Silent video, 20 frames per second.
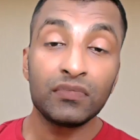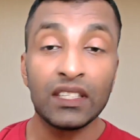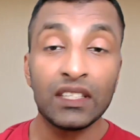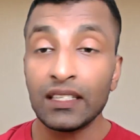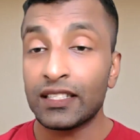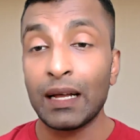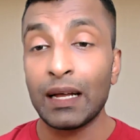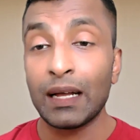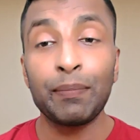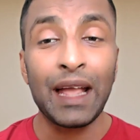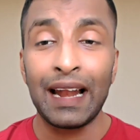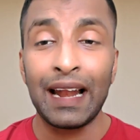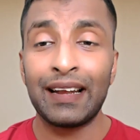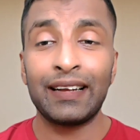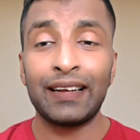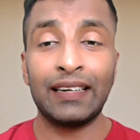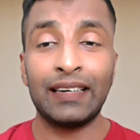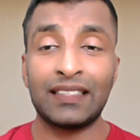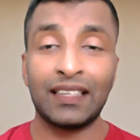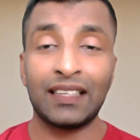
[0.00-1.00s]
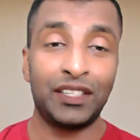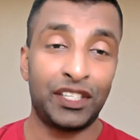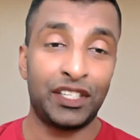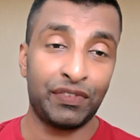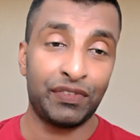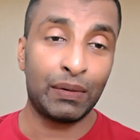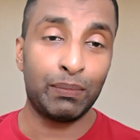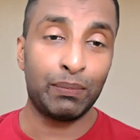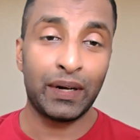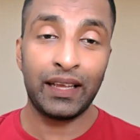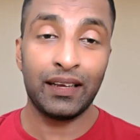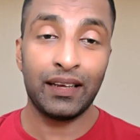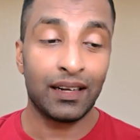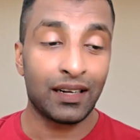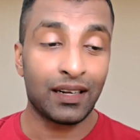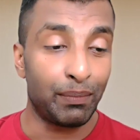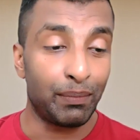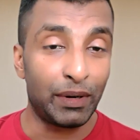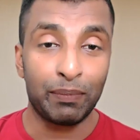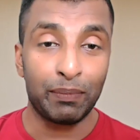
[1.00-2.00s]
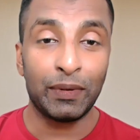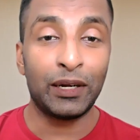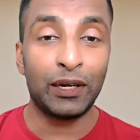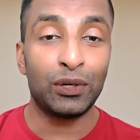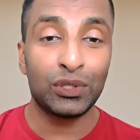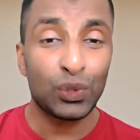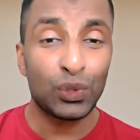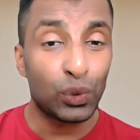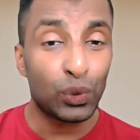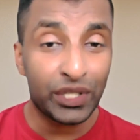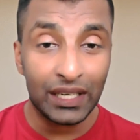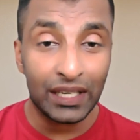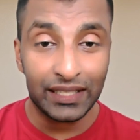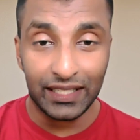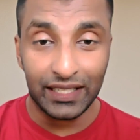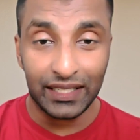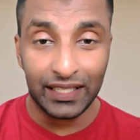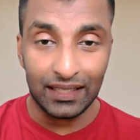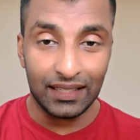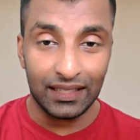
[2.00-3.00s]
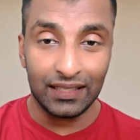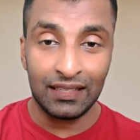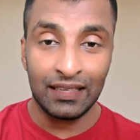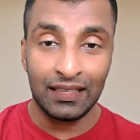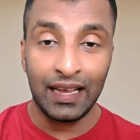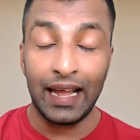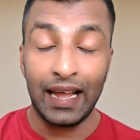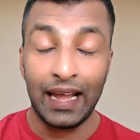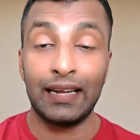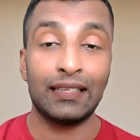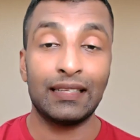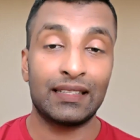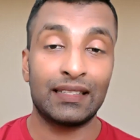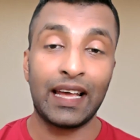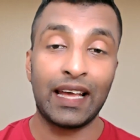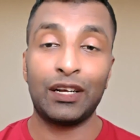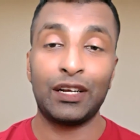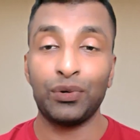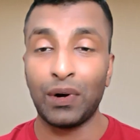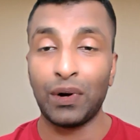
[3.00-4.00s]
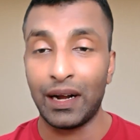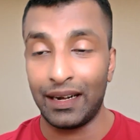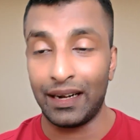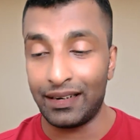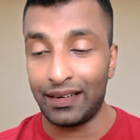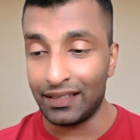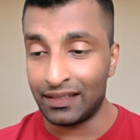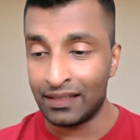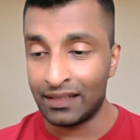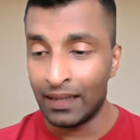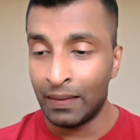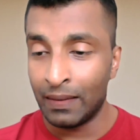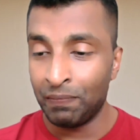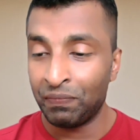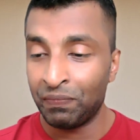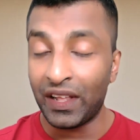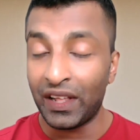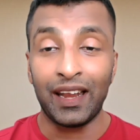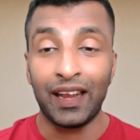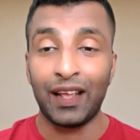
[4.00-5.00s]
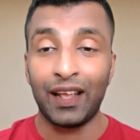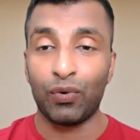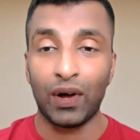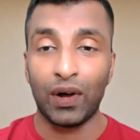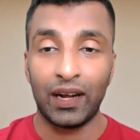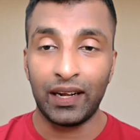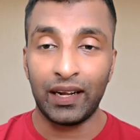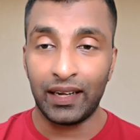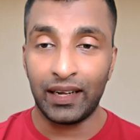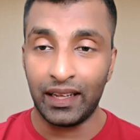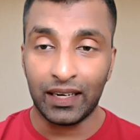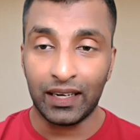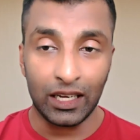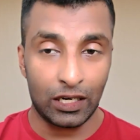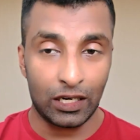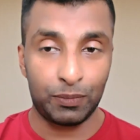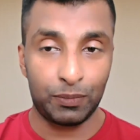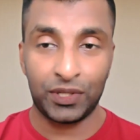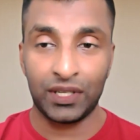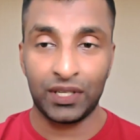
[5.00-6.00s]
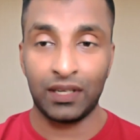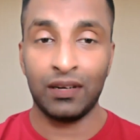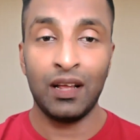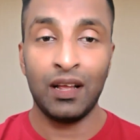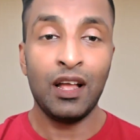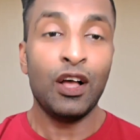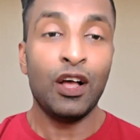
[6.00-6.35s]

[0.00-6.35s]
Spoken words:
some candidates are driven by a commitment to social justice and desire to address inequality, corruption,